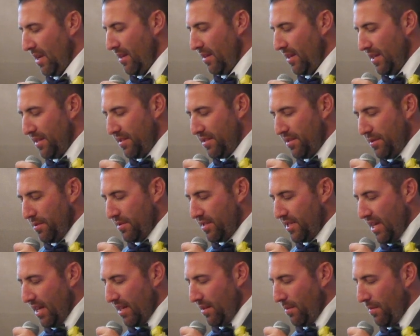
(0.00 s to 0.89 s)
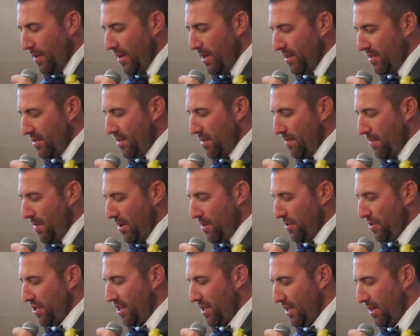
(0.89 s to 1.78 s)
These two set the wheels in
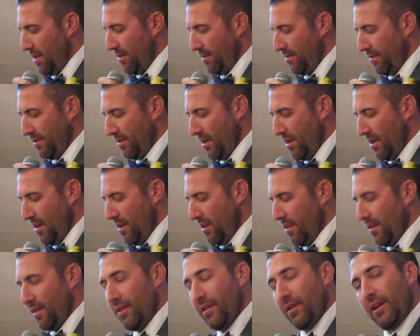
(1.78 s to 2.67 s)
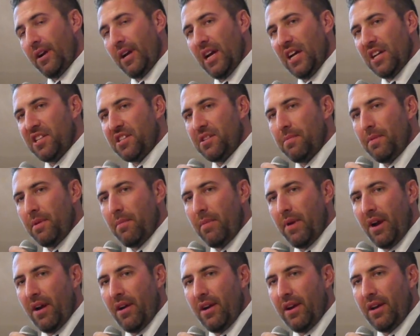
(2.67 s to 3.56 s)
motion. Engaged to be
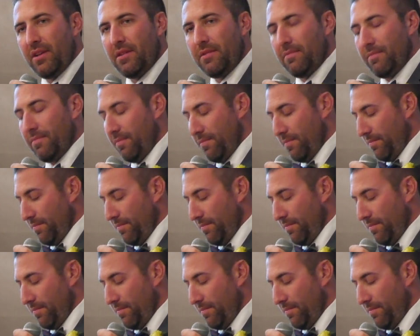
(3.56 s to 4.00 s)
married.